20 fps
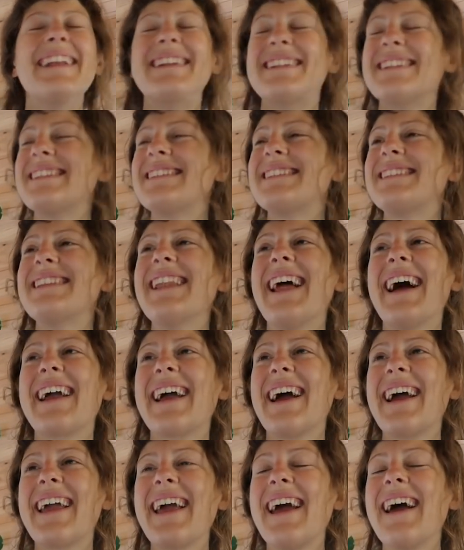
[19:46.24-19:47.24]
just
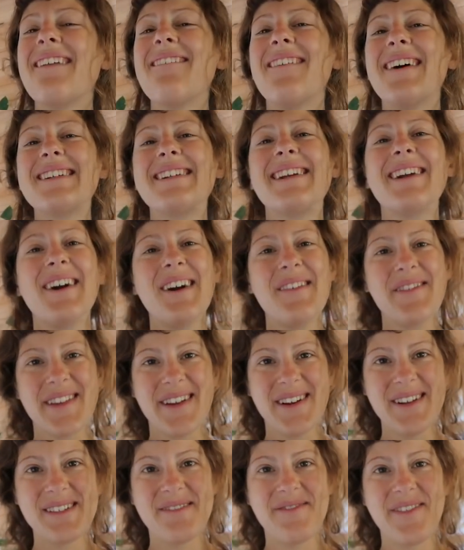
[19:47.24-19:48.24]
like, again, watching over
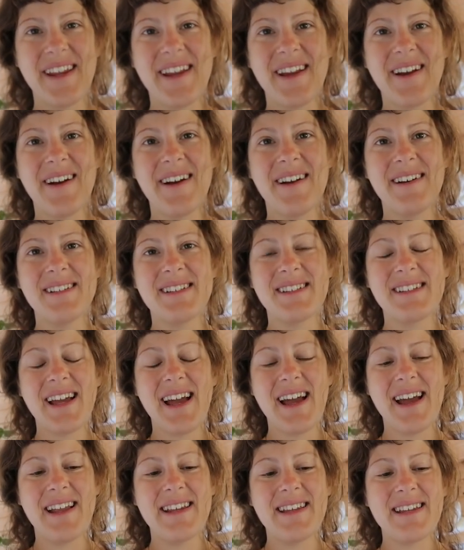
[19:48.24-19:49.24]
those videos
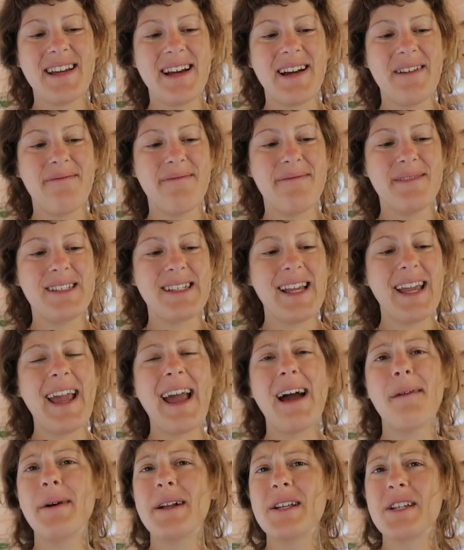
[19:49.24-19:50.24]
and um, seeing
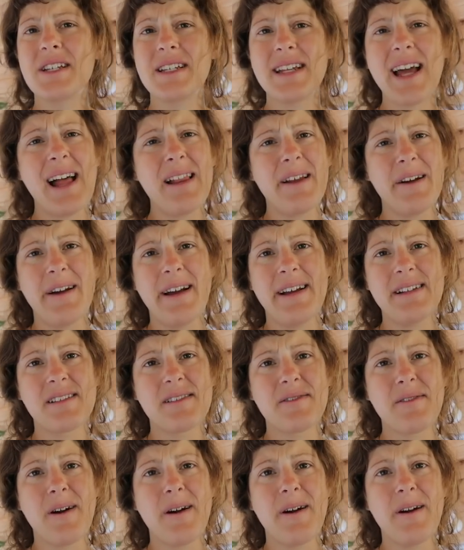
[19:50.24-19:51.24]
how much Tallow has
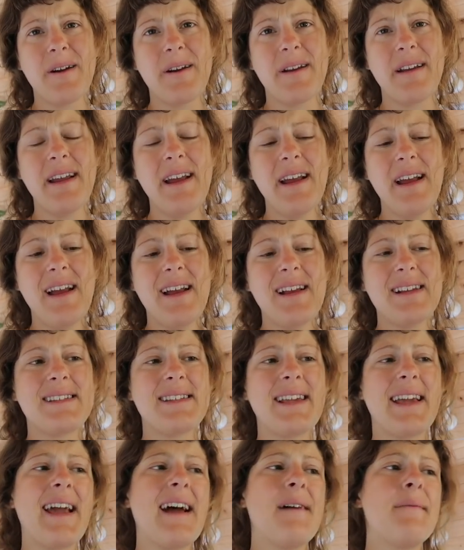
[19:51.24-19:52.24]
grown,
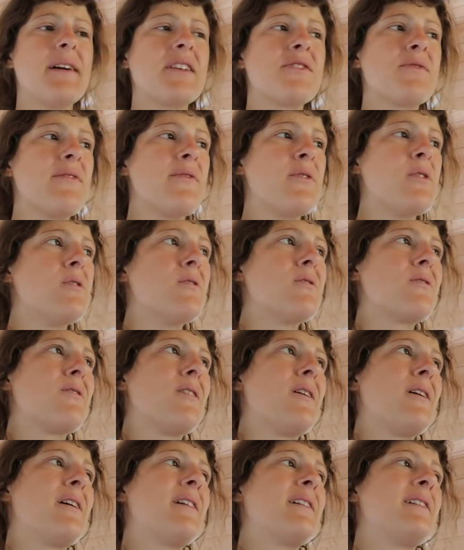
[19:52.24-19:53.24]
seeing how much we've all
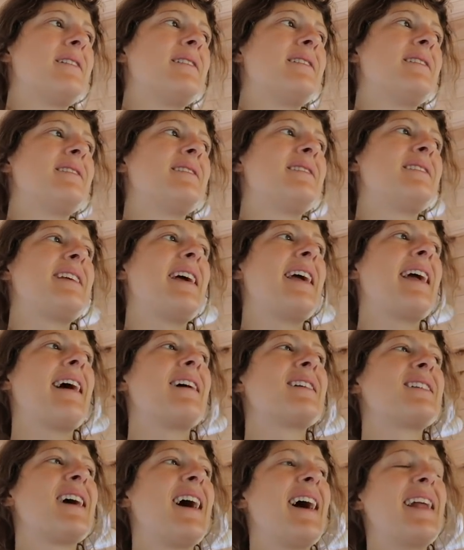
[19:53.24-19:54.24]
grown, seeing
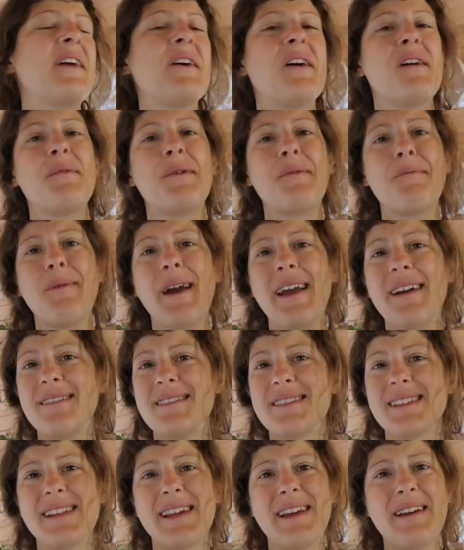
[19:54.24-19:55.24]
our tiny home on
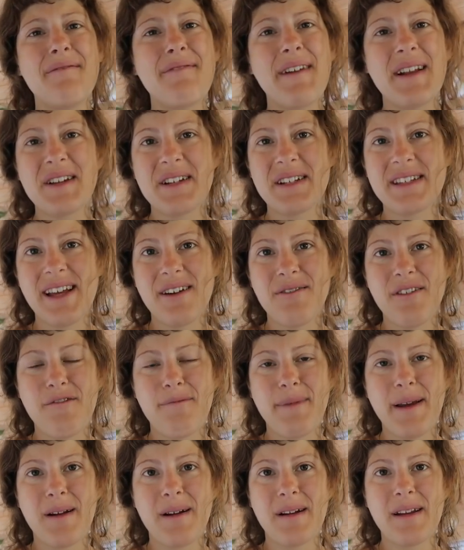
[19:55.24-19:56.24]
wheels and the adventures that
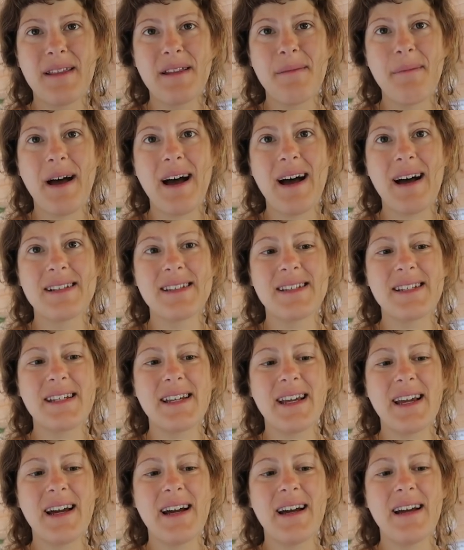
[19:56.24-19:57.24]
we've been on in the past
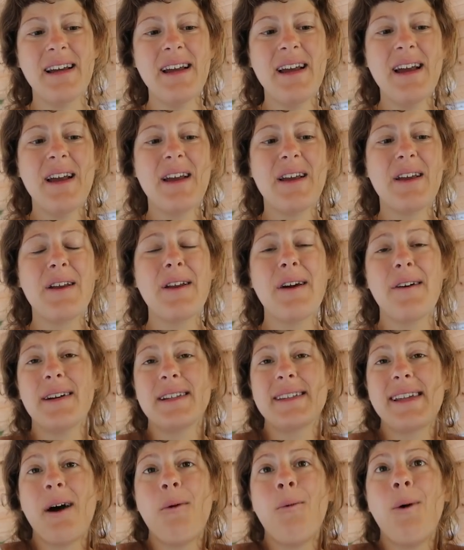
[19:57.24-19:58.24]
year. You know,
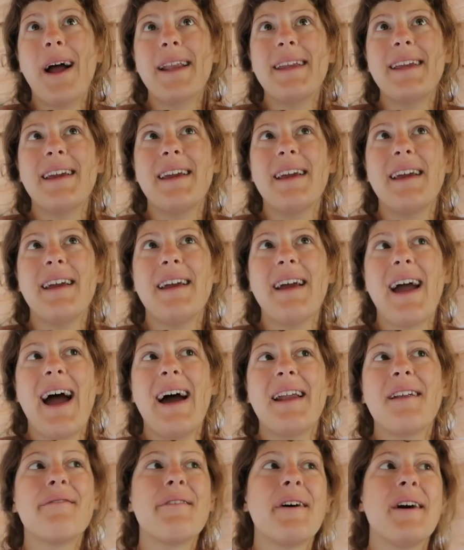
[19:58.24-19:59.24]
it's our one year
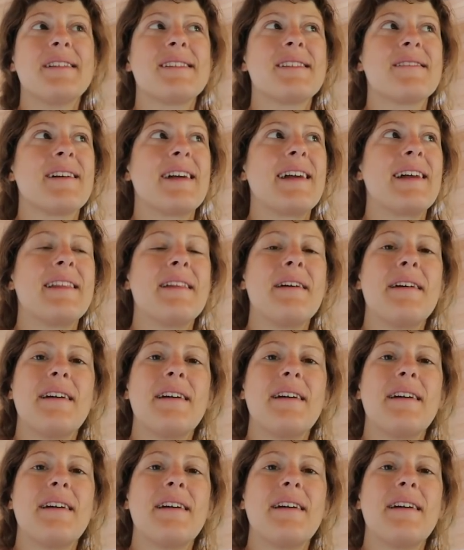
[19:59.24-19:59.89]
anniversary in